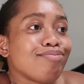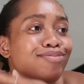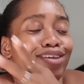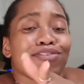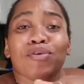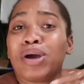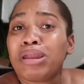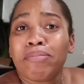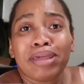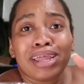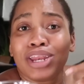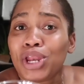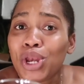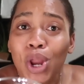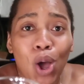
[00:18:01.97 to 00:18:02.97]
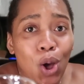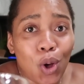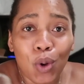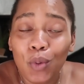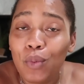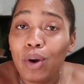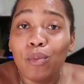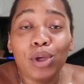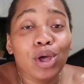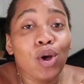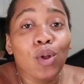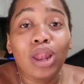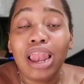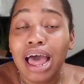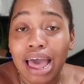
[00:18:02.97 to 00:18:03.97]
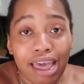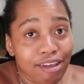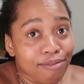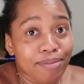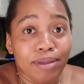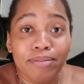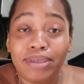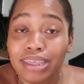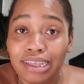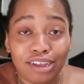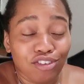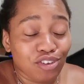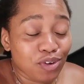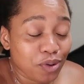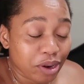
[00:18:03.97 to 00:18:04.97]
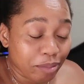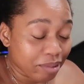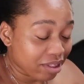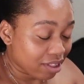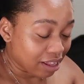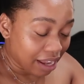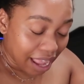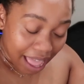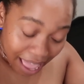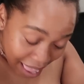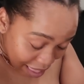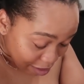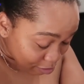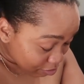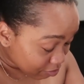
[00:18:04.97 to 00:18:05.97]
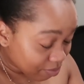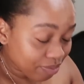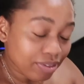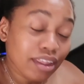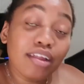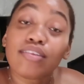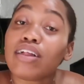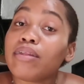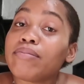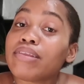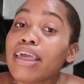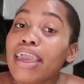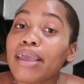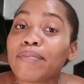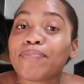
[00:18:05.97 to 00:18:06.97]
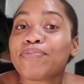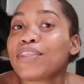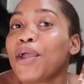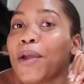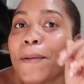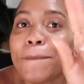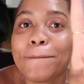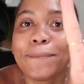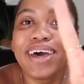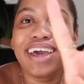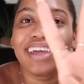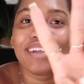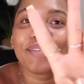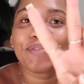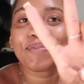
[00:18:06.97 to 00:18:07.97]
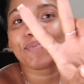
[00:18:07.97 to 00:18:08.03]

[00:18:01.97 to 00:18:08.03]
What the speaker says: if you want to be in the know when we go live, baby, because you don't want to miss the live. That's all I'm saying. All right, bye.